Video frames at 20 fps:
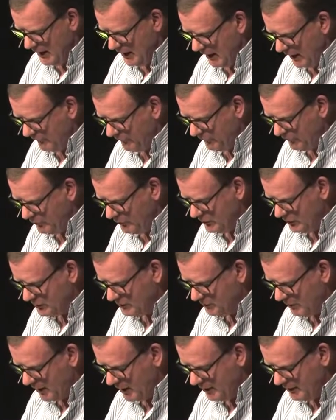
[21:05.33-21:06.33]
have food to
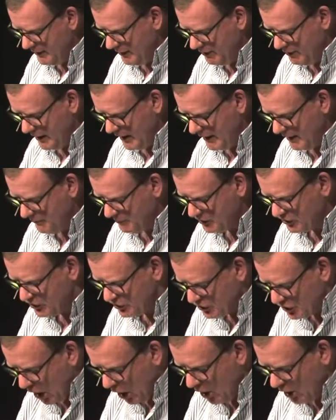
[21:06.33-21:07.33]
spare, and here I am
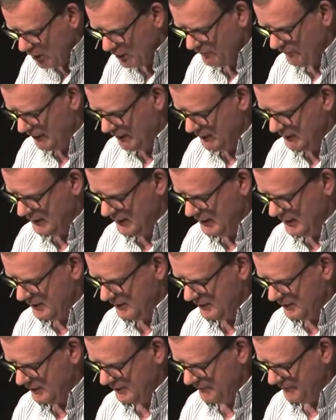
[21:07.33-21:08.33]
starving to death?
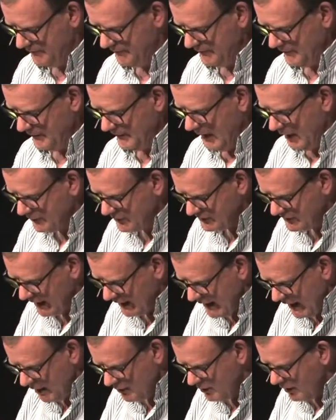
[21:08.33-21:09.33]
I'll set
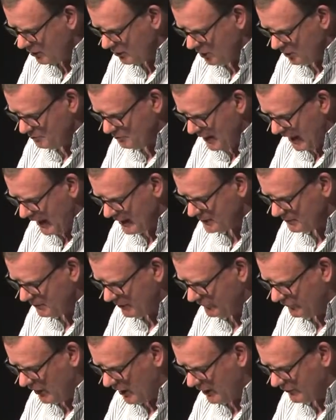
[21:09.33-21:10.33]
out and I'll go back to my
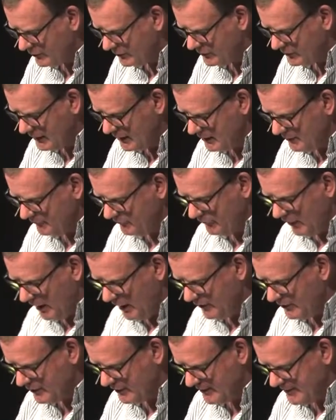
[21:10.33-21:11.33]
father and say to him,
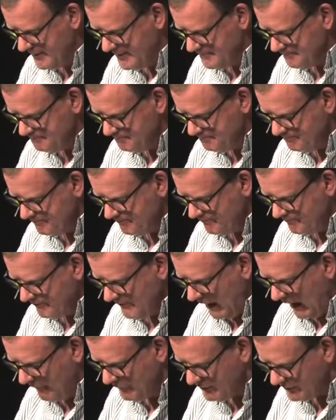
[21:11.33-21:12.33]
Father,
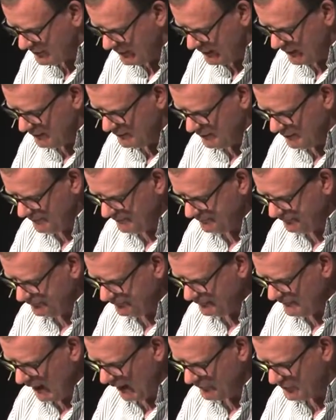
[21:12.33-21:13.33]
I've sinned.
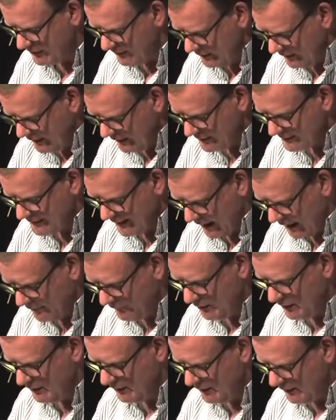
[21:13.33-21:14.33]
I've sinned against
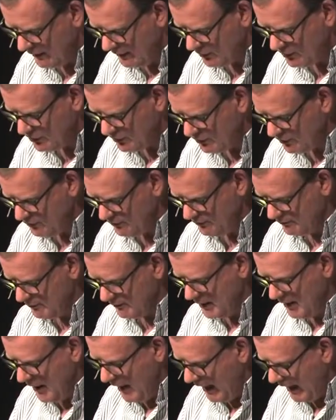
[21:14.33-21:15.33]
heaven and against you.
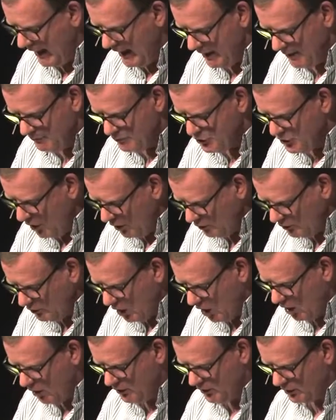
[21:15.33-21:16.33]
I am no
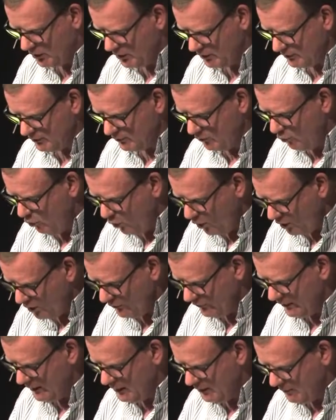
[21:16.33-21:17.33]
longer
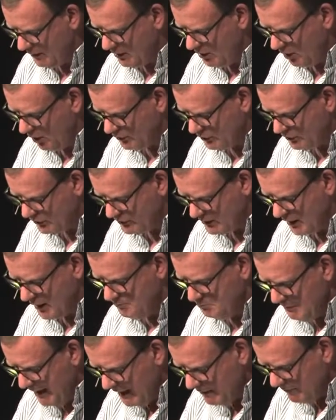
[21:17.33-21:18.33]
worthy to be called your
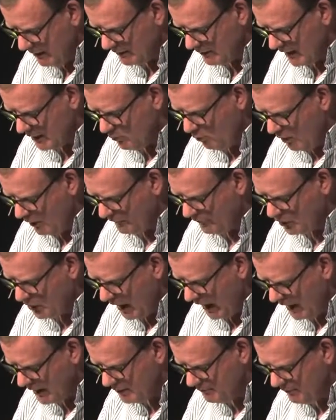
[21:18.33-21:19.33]
son. Make me like one of your
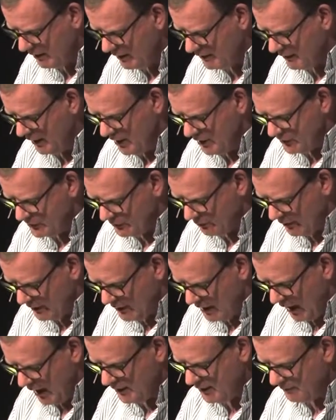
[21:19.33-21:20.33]
hired men. So he
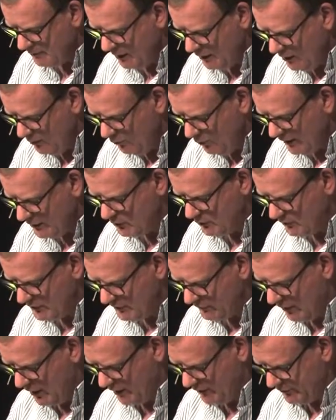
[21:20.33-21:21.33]
got up and he went to his
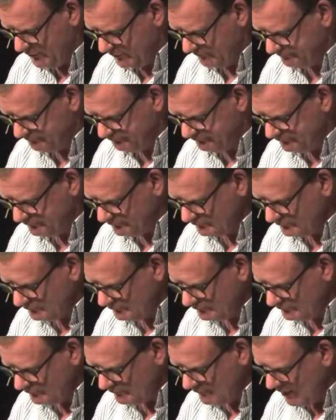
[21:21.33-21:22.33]
father.
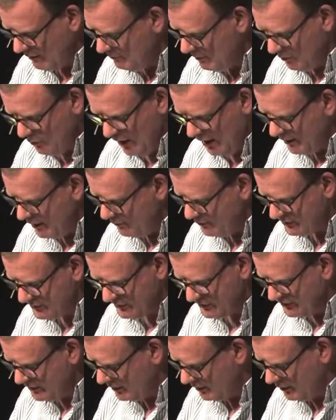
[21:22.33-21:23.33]
But while he was
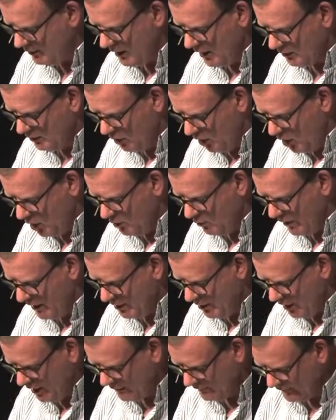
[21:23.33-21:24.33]
still a long way
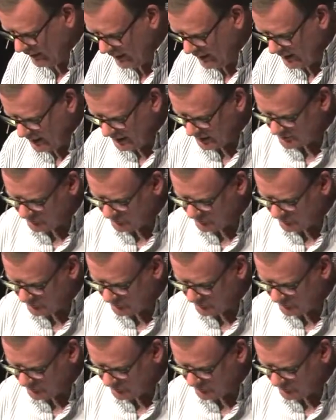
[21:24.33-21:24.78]
off, his